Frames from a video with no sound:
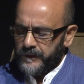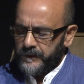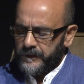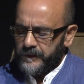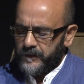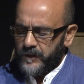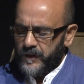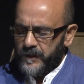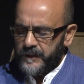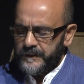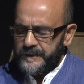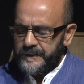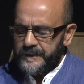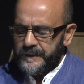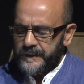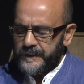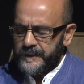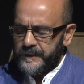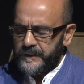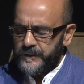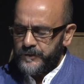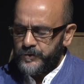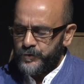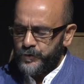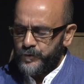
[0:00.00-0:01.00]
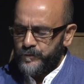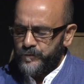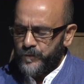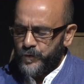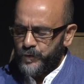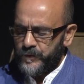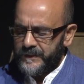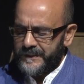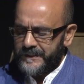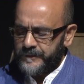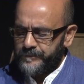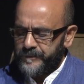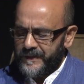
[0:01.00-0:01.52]
The answer leads to
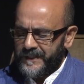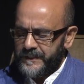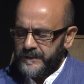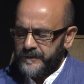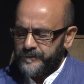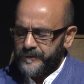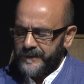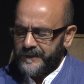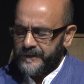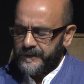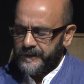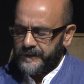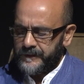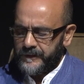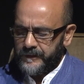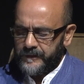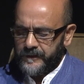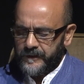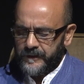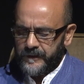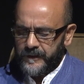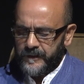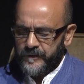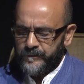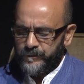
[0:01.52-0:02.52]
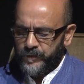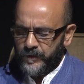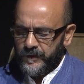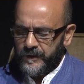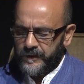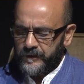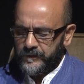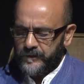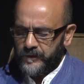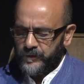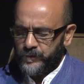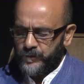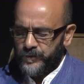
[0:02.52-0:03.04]
more specific ethical and
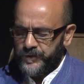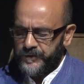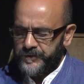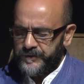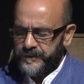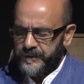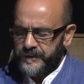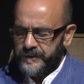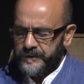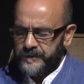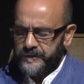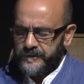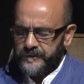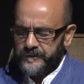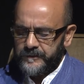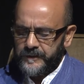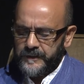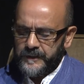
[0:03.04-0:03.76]
political questions.